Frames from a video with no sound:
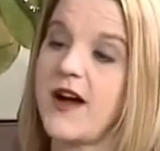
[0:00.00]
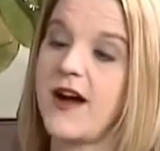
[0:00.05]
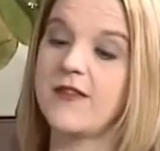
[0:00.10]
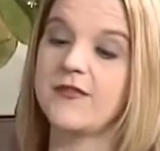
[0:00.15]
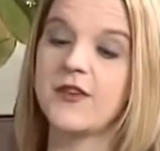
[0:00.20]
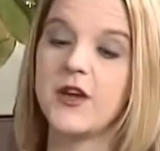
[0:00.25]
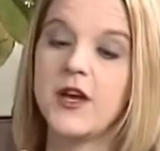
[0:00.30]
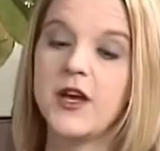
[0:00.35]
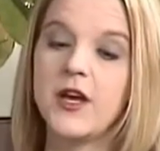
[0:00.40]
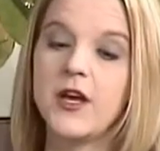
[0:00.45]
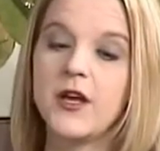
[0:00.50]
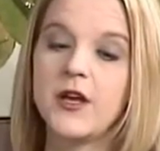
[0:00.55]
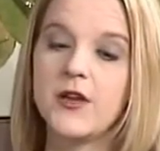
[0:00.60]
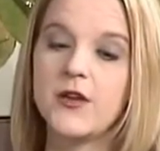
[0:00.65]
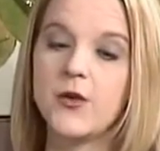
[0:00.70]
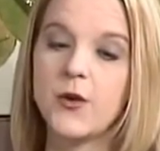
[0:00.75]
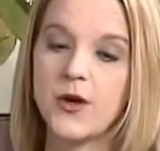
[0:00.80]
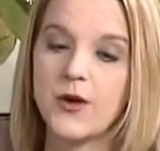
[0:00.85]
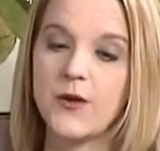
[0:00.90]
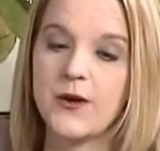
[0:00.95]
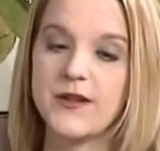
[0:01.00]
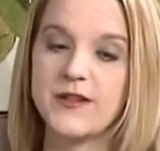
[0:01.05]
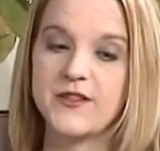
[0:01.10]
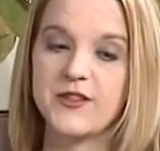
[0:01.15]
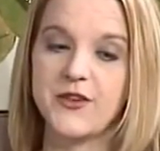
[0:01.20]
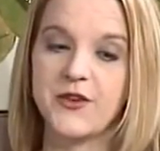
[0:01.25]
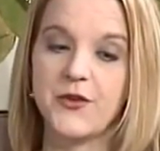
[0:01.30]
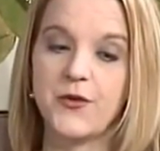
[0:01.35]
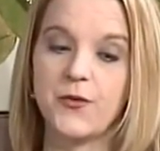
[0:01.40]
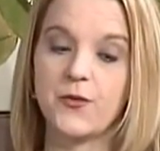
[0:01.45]
off, you're going
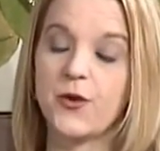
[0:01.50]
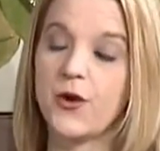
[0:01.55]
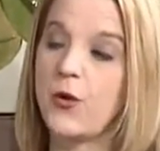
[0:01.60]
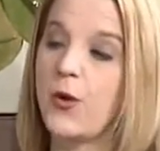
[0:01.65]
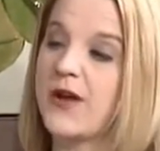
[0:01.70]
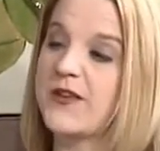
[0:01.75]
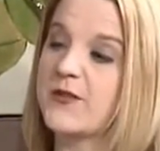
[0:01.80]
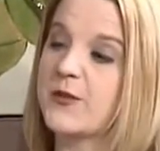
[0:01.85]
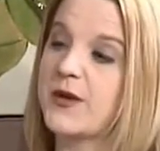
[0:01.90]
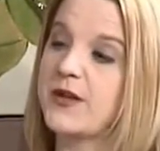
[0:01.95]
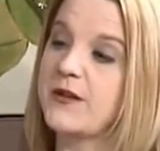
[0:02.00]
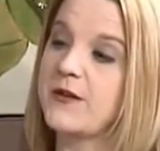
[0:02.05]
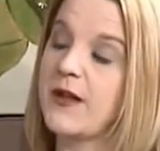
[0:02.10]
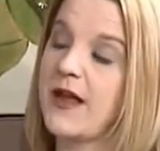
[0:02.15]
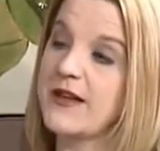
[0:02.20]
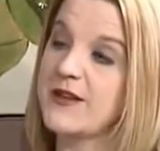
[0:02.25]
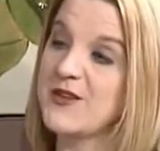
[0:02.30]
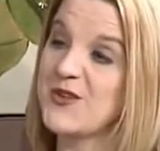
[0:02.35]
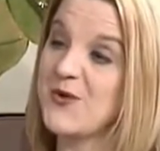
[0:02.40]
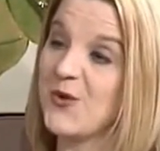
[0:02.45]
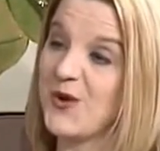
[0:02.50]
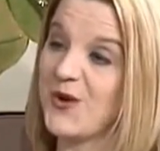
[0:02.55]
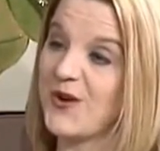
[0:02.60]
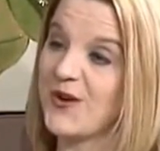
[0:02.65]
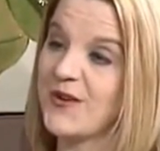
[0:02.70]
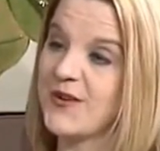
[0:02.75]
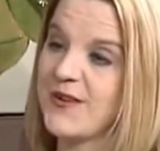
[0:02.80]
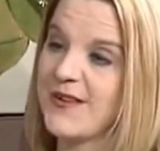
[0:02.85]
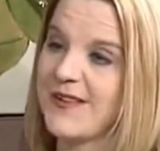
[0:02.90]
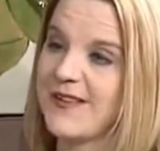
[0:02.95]
to request what you'd like to
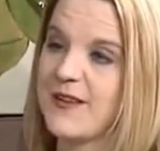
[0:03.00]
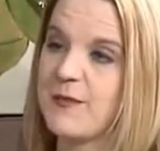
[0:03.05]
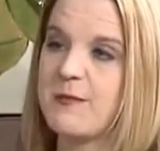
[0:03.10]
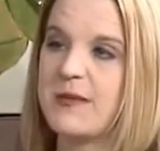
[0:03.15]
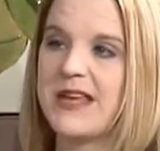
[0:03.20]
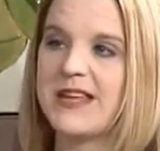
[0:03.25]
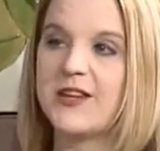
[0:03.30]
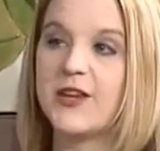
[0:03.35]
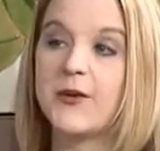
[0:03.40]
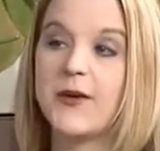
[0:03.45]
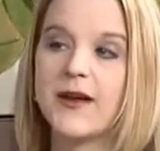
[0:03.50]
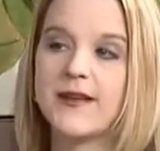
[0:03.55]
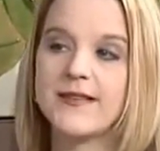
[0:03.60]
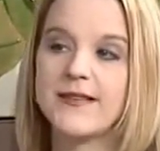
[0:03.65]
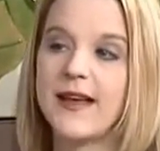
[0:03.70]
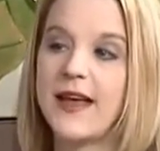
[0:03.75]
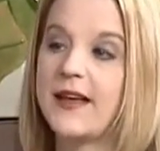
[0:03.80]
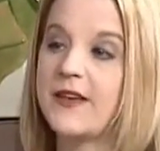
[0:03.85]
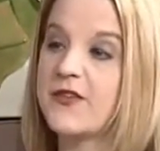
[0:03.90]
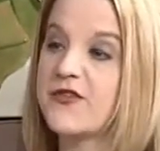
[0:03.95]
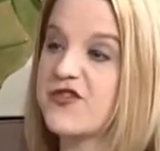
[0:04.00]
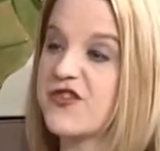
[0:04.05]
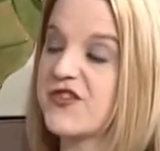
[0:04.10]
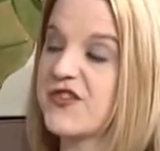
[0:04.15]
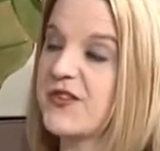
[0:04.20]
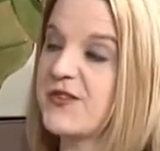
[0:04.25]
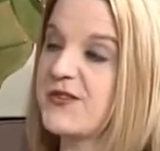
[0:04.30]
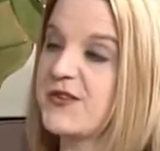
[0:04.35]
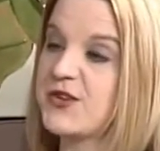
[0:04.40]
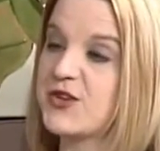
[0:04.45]
order. The menu, I say, is just
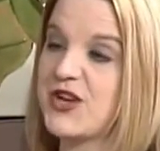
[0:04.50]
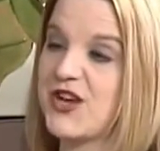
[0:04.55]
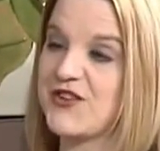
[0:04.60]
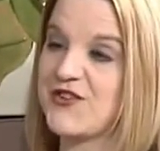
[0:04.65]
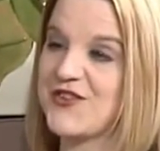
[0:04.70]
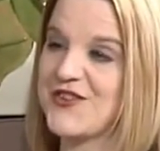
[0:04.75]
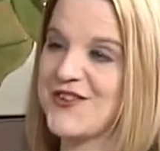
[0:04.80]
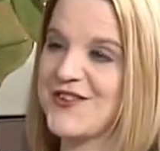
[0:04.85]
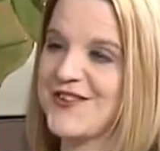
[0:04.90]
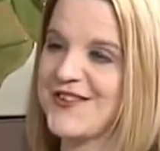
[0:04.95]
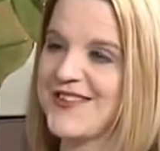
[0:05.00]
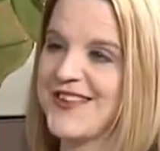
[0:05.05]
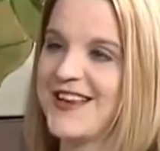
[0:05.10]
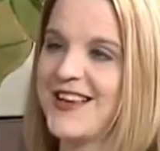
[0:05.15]
a suggestion.